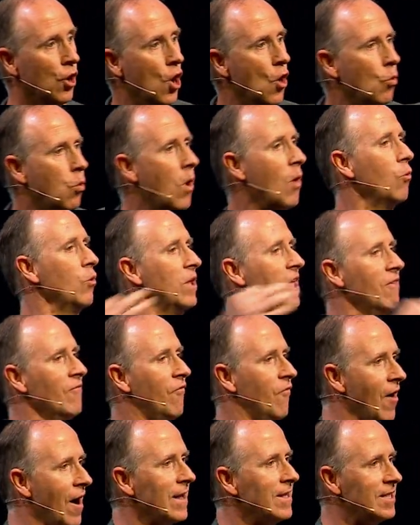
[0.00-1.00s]
where we
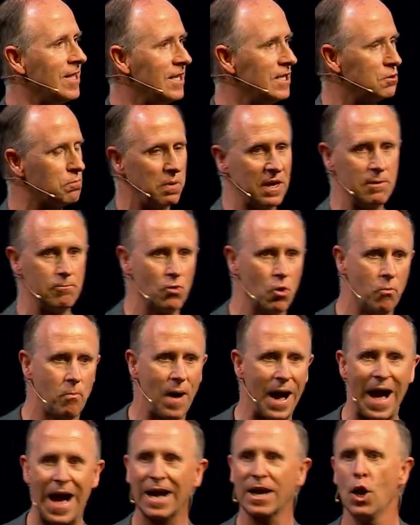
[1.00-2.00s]
invite these people
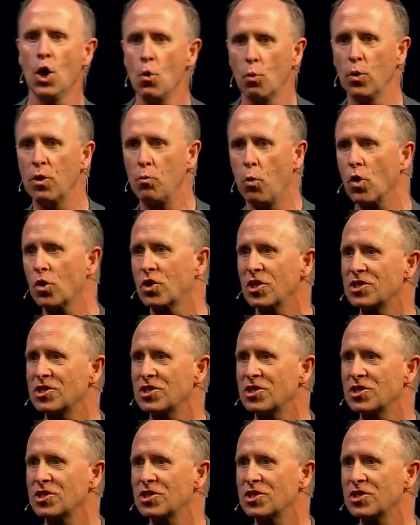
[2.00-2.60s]
back. We want to